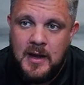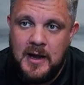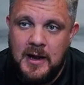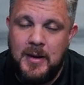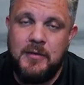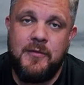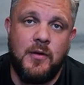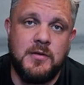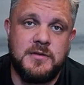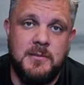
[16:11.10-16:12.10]

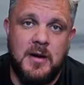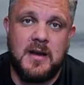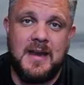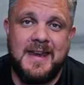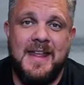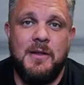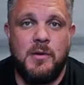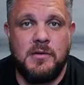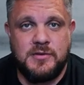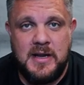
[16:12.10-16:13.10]
unfortunately Mark didn't get the
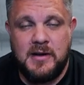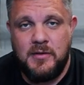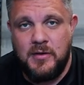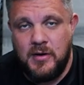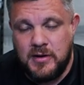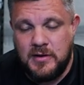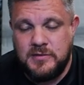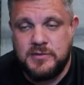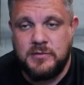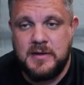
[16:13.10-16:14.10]
world record on the
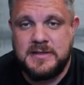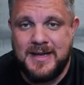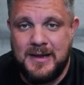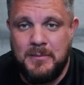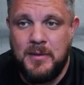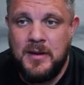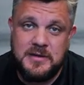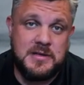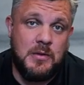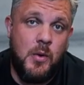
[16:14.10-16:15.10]
Hercules hold this time. He
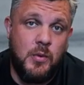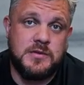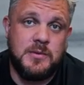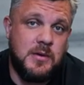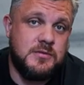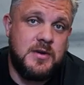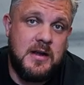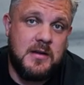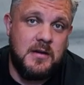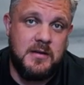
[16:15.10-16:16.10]
still holds the world
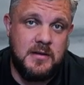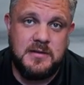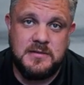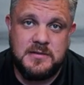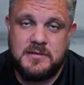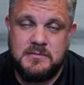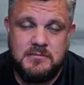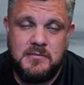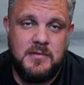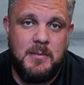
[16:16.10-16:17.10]
record. He's
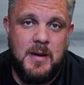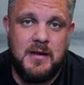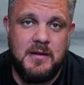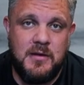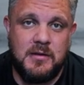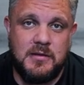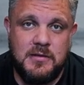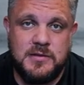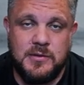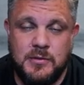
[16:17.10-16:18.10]
the man at
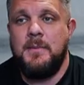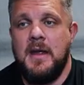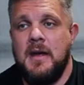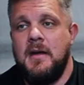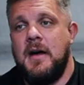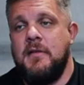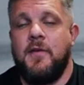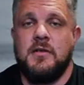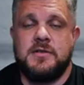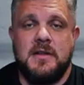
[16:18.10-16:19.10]
Hercules hold. Yeah,
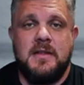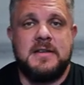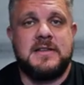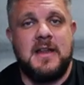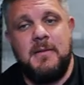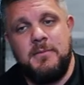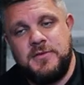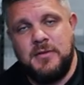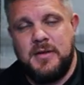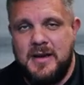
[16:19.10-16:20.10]
unfortunately this time,
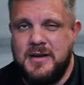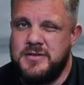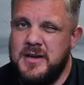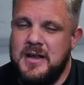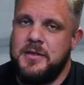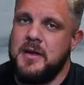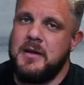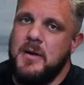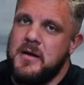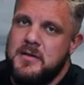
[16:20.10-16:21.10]
due to an injury, I
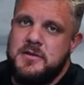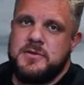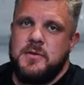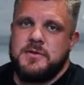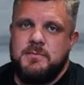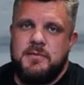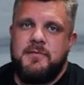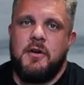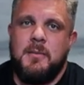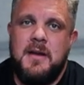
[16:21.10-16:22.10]
think Mark just wasn't
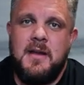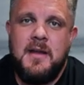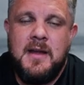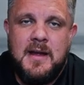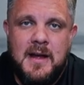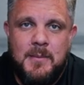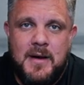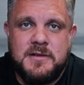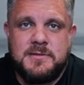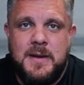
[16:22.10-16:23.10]
performing
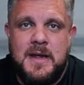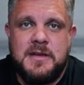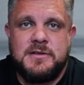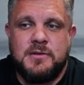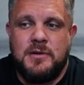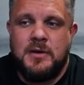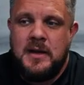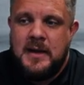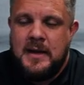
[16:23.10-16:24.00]
at his best, so